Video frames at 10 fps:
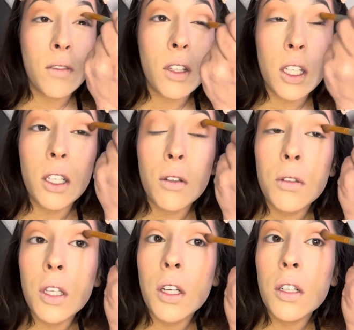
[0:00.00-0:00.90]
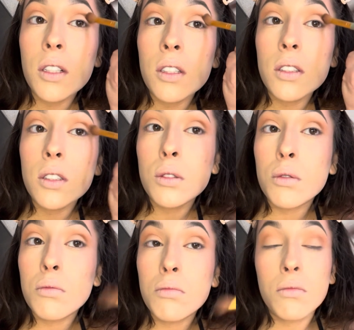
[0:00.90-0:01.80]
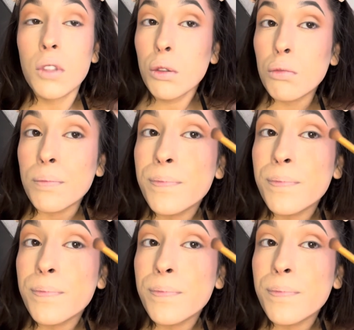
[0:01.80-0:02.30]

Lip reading: fucking go there, because just don't.